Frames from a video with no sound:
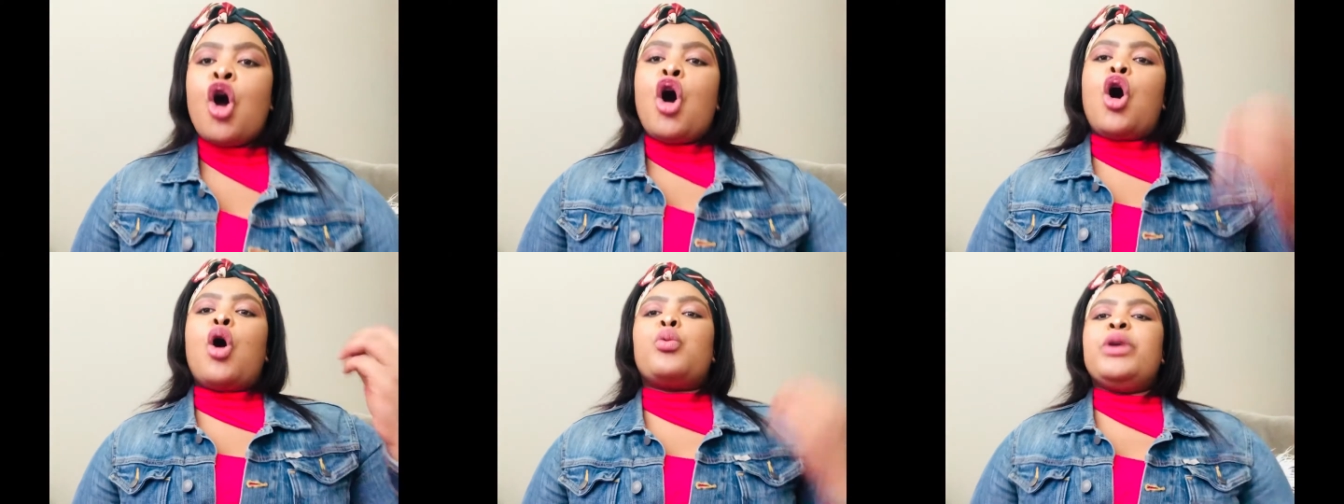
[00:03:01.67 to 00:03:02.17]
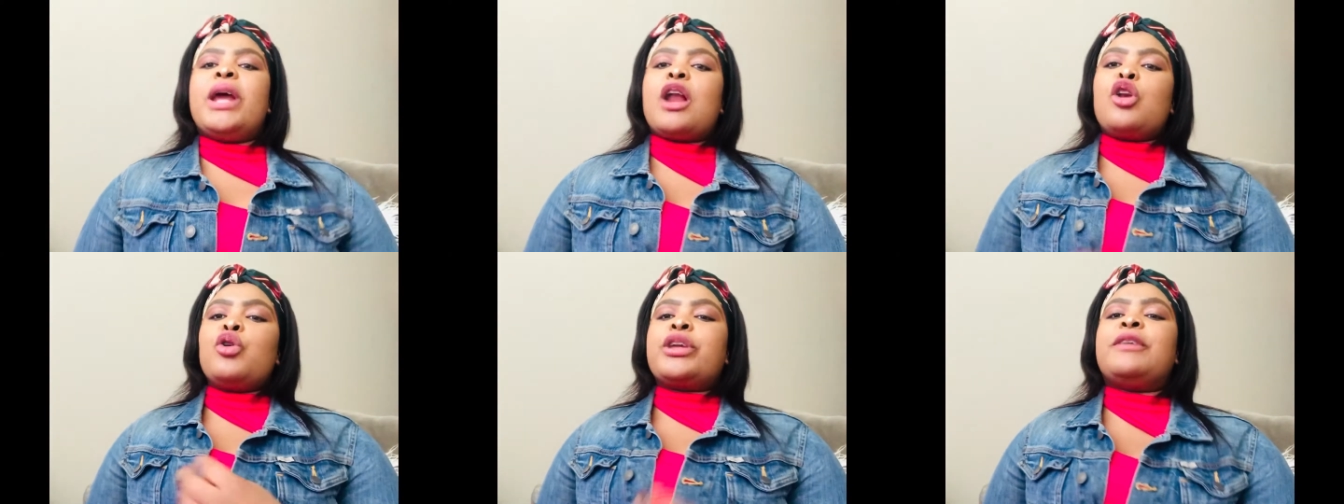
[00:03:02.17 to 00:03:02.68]
or we are
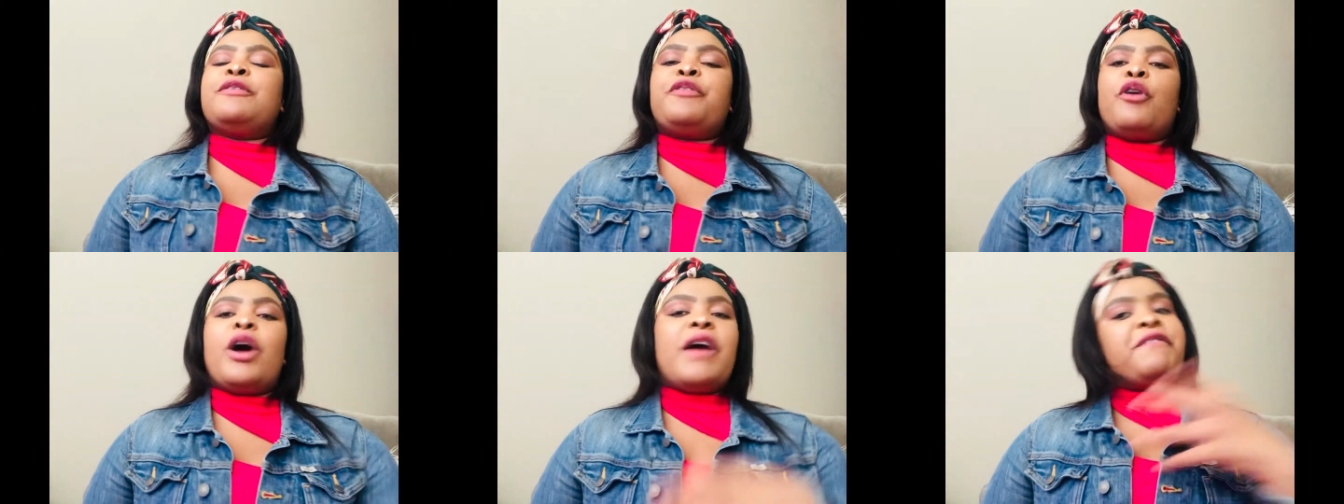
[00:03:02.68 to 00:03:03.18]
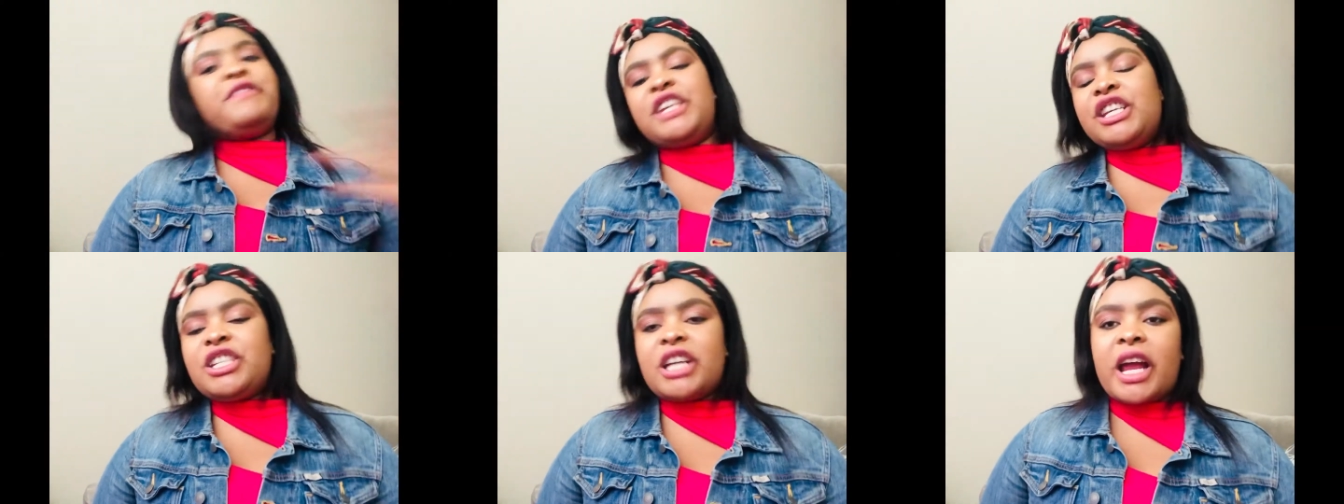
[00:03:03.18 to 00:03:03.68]
looking for a
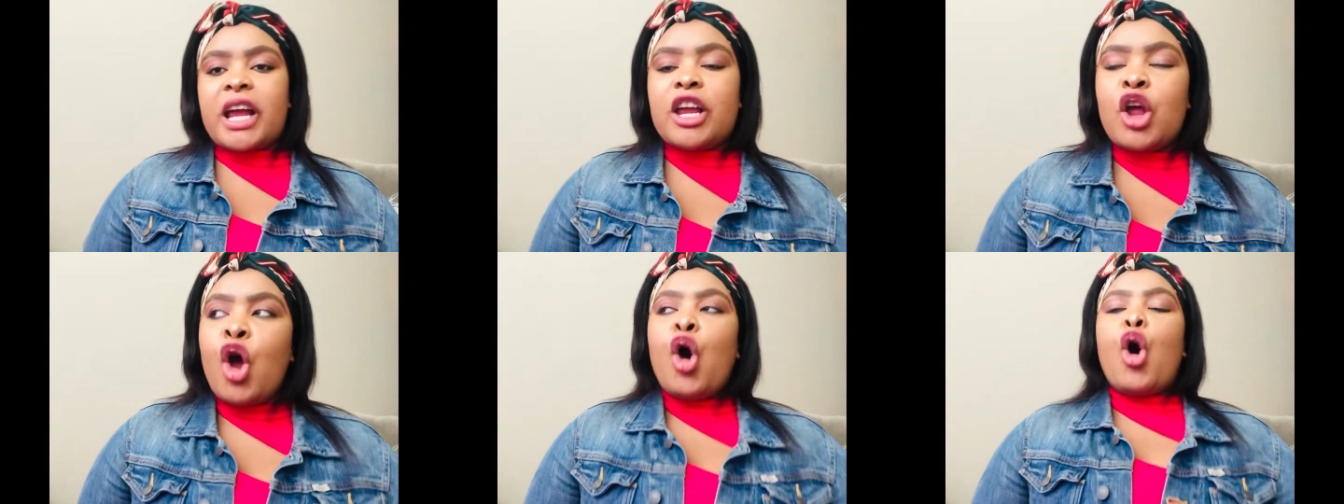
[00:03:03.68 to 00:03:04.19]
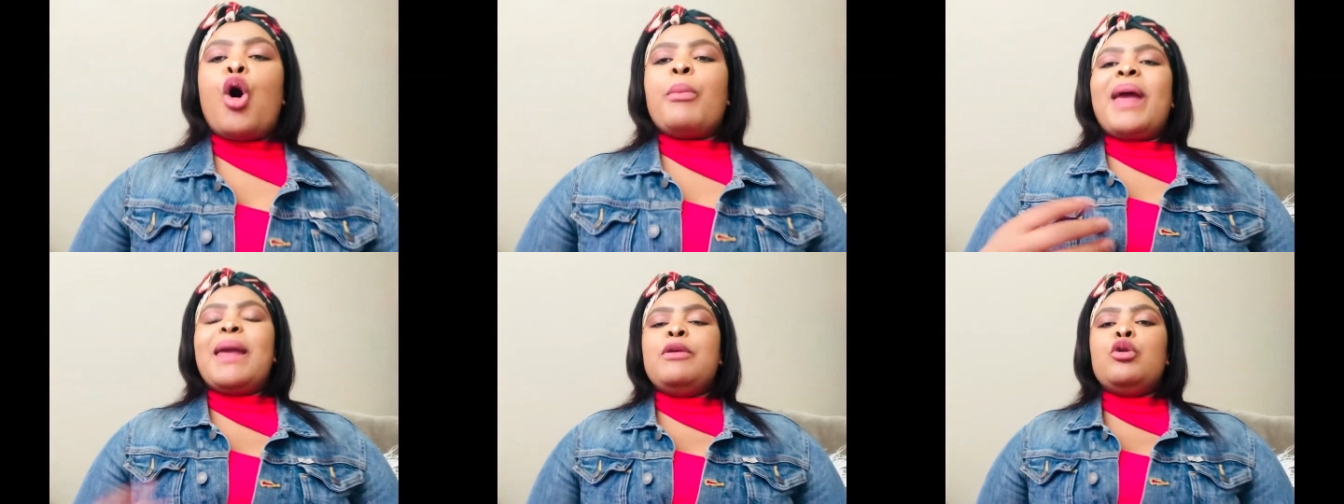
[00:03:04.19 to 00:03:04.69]
VJ, or
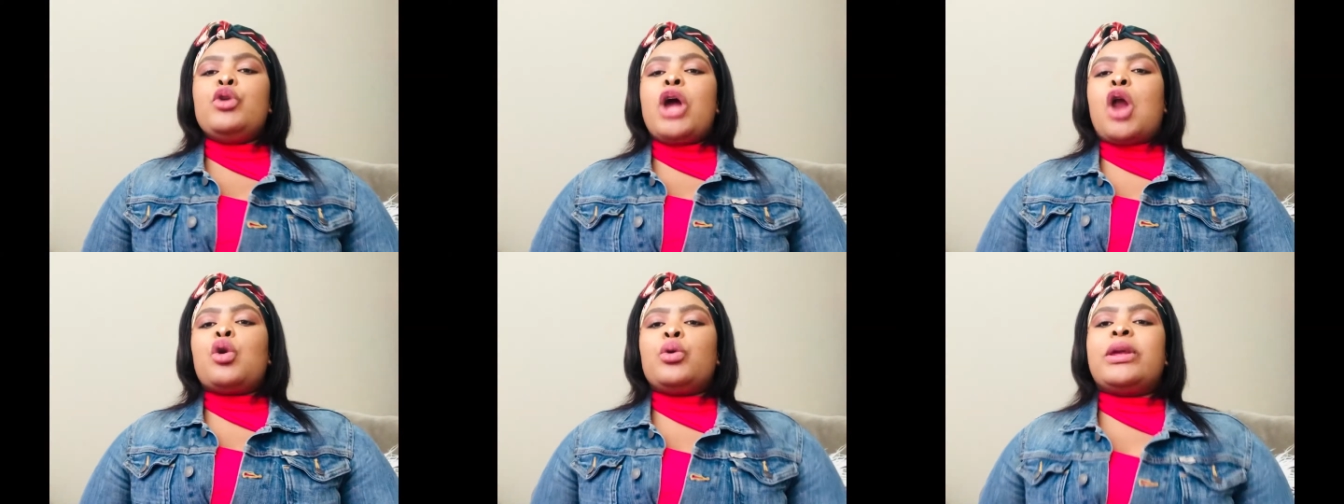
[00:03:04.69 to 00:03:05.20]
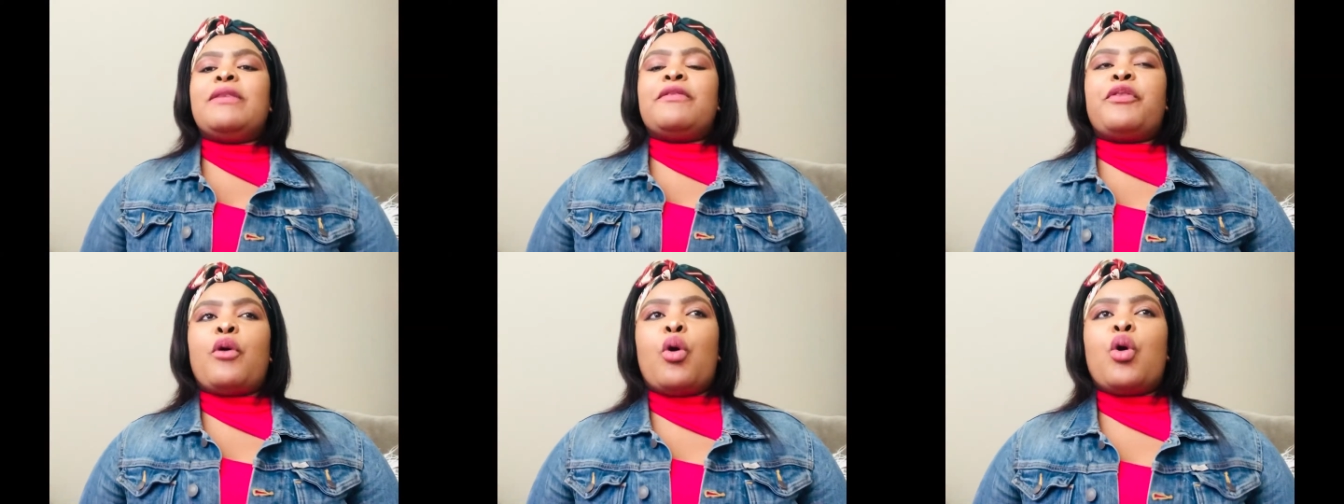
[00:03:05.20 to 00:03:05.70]
maybe we are looking
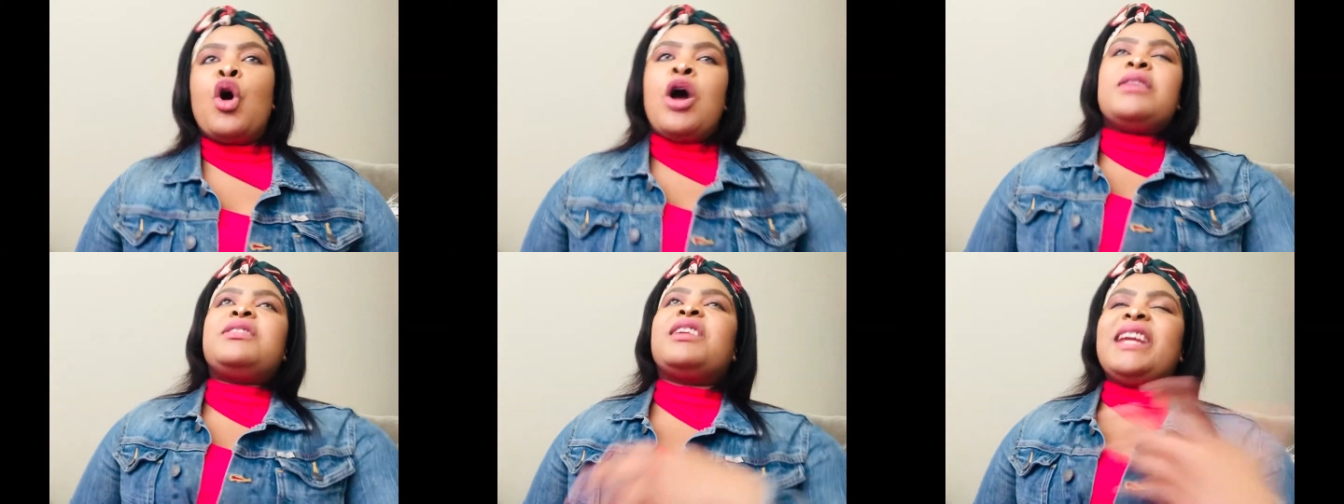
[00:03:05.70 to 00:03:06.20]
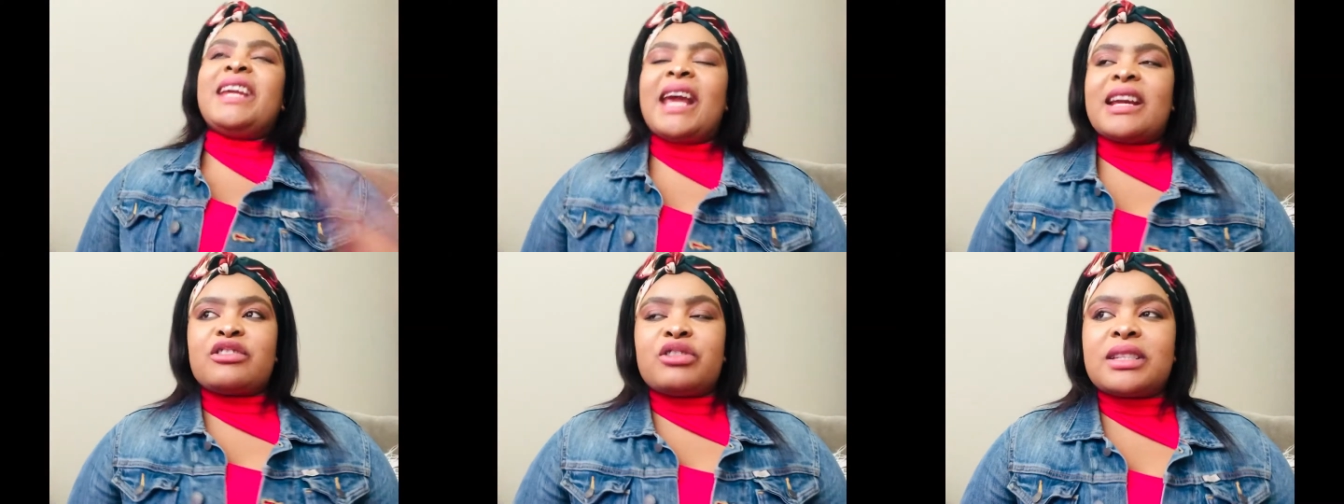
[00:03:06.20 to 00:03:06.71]
for 3
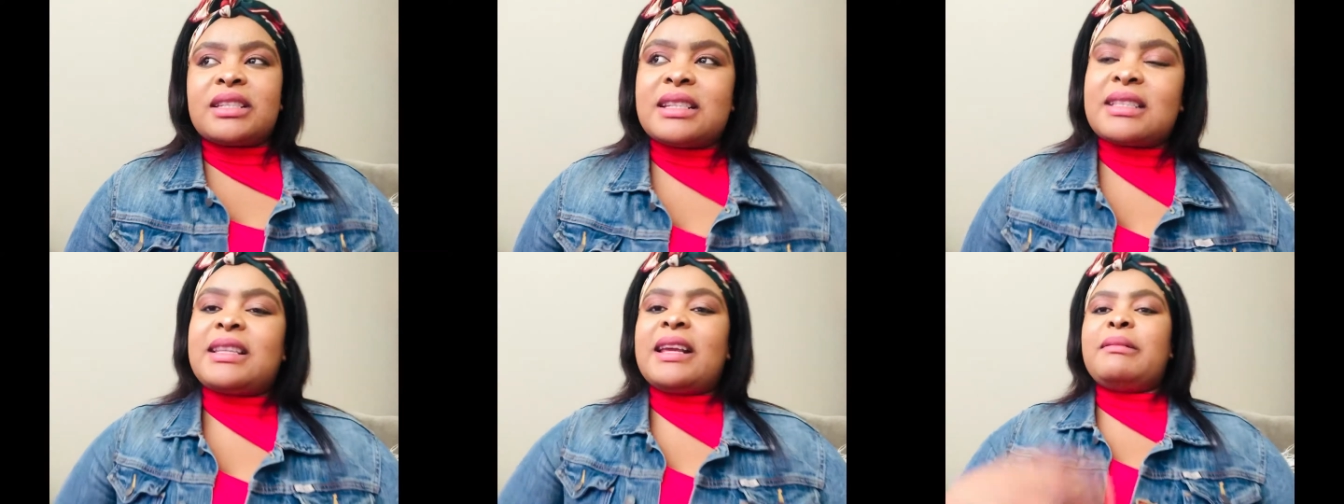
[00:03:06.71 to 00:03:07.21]
actresses.